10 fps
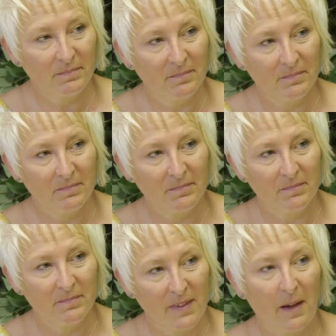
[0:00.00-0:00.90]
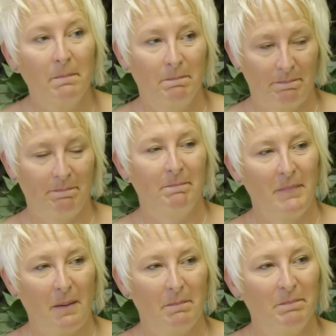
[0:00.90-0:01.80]
to do it.
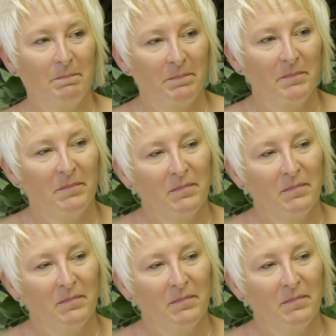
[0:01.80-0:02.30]
It's